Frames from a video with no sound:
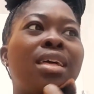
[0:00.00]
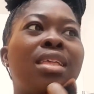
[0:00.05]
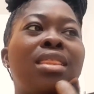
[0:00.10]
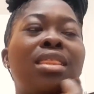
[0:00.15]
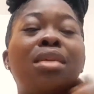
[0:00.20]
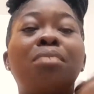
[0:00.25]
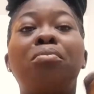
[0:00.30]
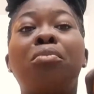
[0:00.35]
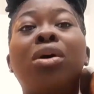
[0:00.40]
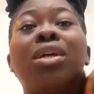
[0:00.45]

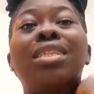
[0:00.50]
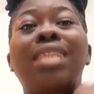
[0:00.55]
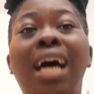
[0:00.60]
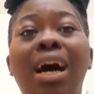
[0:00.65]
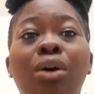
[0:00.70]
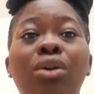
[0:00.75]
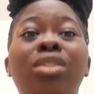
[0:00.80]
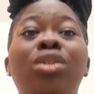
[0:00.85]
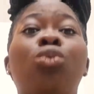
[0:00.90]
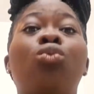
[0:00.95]
the mother
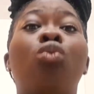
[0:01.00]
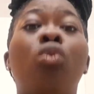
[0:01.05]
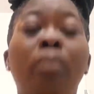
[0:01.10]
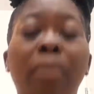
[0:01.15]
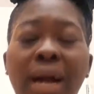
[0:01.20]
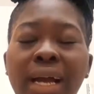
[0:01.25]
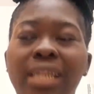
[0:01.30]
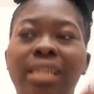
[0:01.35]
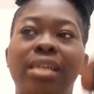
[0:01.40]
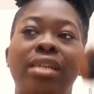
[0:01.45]
or the
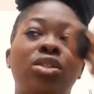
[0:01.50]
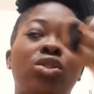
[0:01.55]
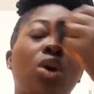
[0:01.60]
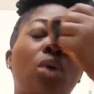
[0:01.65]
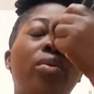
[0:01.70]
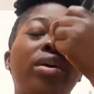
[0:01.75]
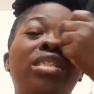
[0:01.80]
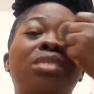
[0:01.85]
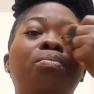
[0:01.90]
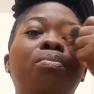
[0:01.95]
woman is
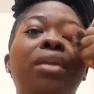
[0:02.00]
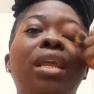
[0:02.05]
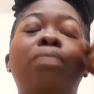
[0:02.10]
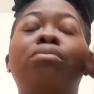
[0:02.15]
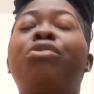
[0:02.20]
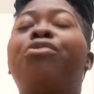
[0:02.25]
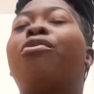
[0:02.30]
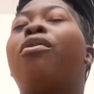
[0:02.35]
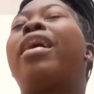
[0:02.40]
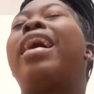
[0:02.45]
always
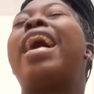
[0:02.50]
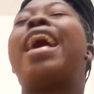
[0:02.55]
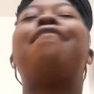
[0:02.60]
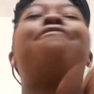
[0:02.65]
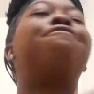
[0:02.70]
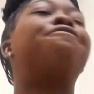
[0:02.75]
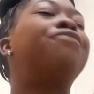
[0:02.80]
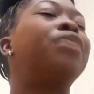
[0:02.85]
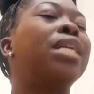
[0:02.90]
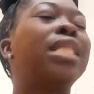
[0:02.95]
blamed for
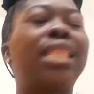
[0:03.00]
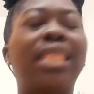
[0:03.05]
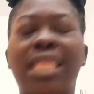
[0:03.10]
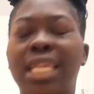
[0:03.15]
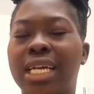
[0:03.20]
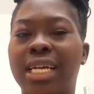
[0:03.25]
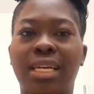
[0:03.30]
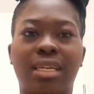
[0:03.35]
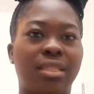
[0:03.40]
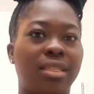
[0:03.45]

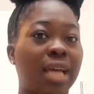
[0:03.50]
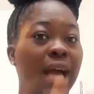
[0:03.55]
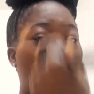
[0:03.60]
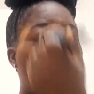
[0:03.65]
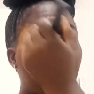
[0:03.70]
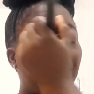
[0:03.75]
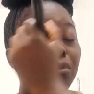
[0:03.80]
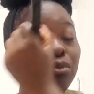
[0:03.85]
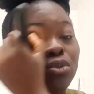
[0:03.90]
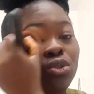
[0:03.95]
everything that
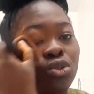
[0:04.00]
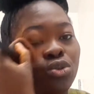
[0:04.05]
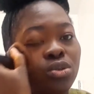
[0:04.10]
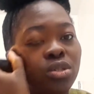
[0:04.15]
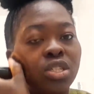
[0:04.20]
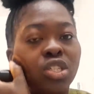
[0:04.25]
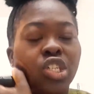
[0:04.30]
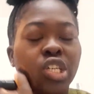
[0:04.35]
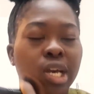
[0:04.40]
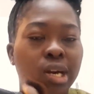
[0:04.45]
happens to
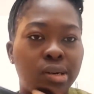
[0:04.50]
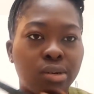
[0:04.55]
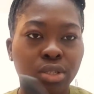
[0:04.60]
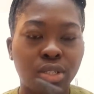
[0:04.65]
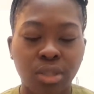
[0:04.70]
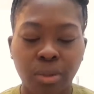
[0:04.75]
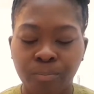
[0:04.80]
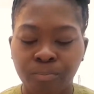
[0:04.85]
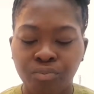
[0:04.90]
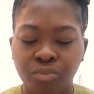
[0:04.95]
the
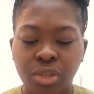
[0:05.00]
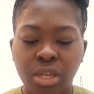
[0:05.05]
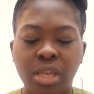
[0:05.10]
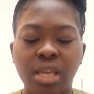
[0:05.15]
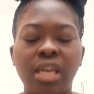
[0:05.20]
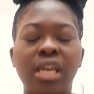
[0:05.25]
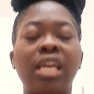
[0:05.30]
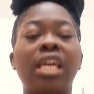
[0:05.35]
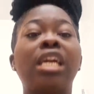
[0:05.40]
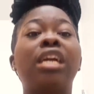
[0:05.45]
child.
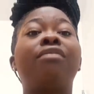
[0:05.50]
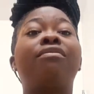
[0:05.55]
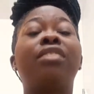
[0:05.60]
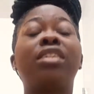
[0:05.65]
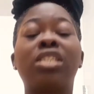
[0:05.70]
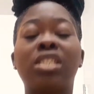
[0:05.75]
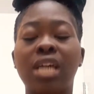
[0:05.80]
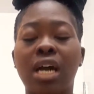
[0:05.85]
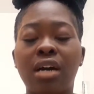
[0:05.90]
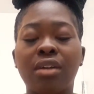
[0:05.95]
If
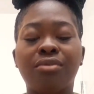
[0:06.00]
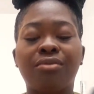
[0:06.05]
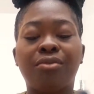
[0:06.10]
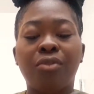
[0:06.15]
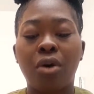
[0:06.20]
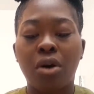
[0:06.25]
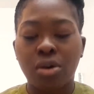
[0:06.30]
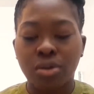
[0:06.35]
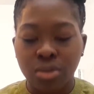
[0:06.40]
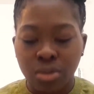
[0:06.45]
the child
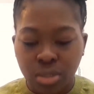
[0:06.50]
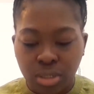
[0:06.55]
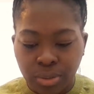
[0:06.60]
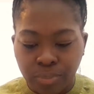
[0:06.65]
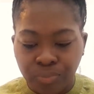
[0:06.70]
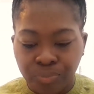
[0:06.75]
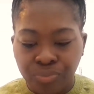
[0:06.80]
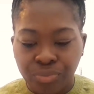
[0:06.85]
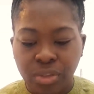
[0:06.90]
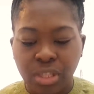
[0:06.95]

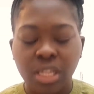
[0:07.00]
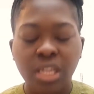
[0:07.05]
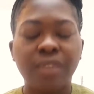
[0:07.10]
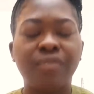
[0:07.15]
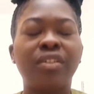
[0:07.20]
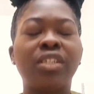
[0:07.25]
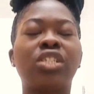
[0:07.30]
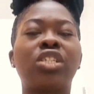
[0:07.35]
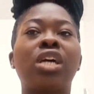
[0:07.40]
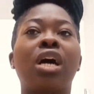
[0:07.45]
falls,
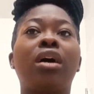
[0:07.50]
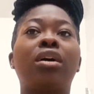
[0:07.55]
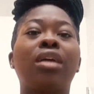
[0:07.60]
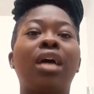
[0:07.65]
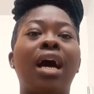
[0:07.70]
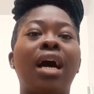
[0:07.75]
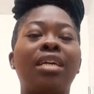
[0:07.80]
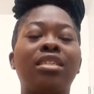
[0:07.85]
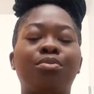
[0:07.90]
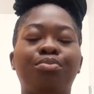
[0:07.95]
if the
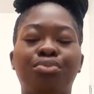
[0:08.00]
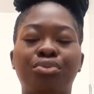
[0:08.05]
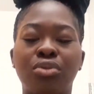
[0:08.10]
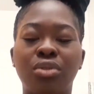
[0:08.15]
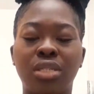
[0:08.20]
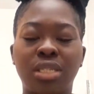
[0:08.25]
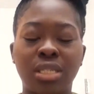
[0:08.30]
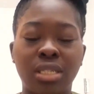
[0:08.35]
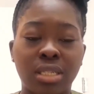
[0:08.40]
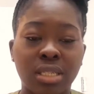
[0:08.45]
child has
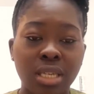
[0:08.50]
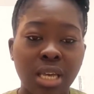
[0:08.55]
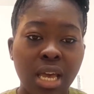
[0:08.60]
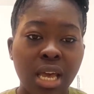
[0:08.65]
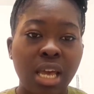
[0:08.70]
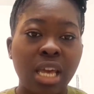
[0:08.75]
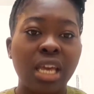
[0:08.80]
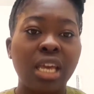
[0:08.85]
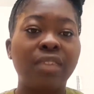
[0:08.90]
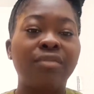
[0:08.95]
bruises,
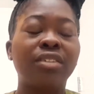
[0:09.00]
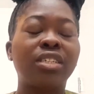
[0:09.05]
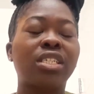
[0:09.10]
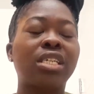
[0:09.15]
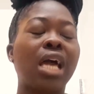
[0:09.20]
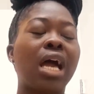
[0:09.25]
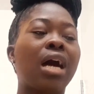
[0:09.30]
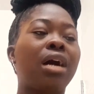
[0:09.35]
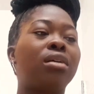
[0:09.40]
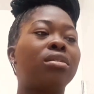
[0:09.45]
if the
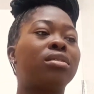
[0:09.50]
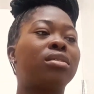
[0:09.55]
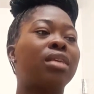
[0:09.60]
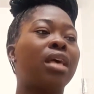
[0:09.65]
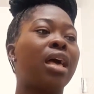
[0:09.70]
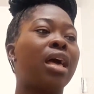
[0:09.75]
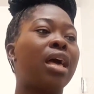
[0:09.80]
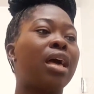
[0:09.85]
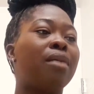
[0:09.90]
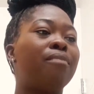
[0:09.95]
child
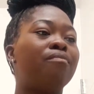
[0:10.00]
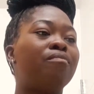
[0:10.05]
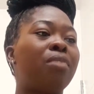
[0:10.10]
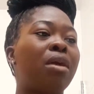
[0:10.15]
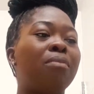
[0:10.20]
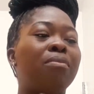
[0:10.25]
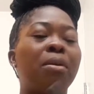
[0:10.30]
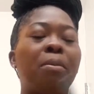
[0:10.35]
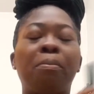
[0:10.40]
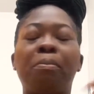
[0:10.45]
uh,
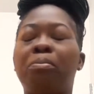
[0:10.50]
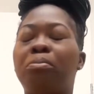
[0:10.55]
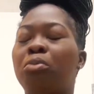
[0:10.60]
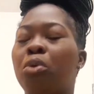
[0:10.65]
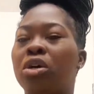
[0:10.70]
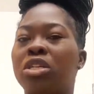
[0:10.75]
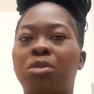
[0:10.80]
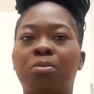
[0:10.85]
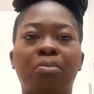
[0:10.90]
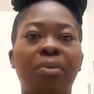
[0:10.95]
maybe
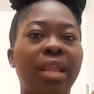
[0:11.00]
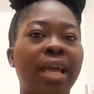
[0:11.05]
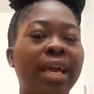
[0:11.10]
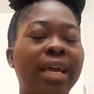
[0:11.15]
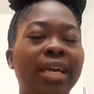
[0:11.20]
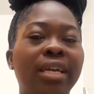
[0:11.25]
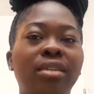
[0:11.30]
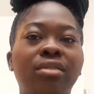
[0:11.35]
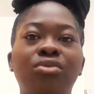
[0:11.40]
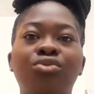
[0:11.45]
was
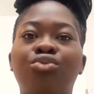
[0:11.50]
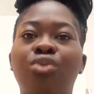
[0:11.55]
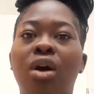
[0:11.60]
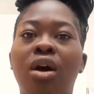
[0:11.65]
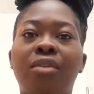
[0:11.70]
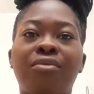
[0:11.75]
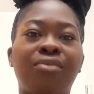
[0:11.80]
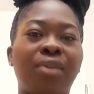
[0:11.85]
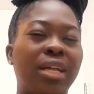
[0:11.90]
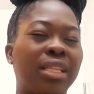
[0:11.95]
playing
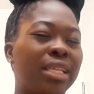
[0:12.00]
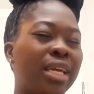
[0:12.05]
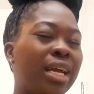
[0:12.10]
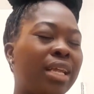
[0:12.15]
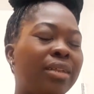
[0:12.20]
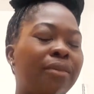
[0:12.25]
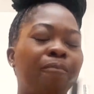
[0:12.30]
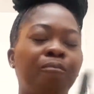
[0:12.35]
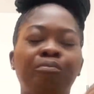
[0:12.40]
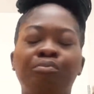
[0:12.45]
rough and
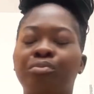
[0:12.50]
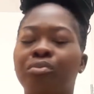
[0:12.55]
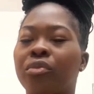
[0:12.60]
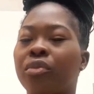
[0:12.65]
then